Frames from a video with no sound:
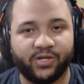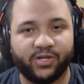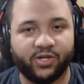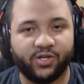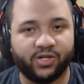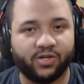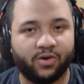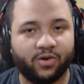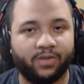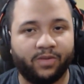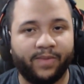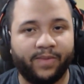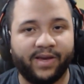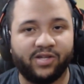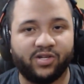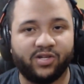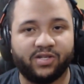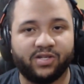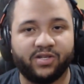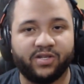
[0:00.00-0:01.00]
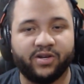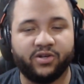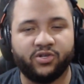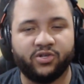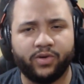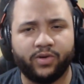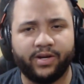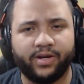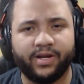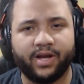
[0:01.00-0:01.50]
sure you just go on the page and consider
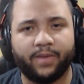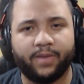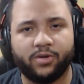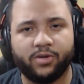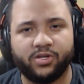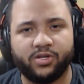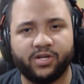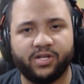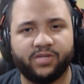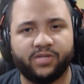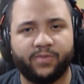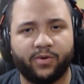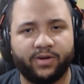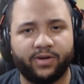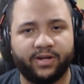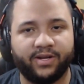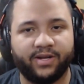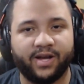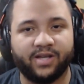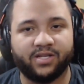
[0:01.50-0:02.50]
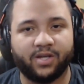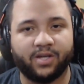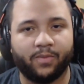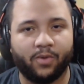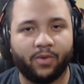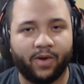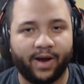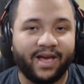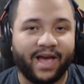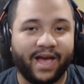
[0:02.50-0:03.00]
joining. I appreciate any support that does
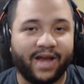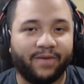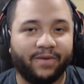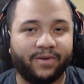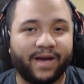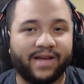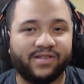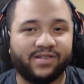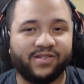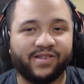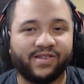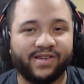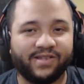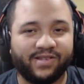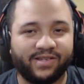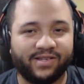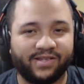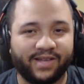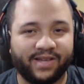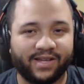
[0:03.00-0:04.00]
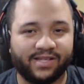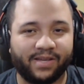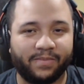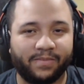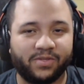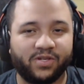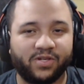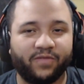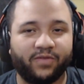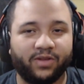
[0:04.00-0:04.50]
come around. Anyway, guys, let's get into this next
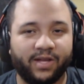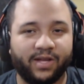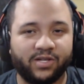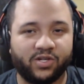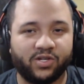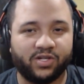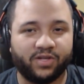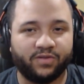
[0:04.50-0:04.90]
episode for Legends of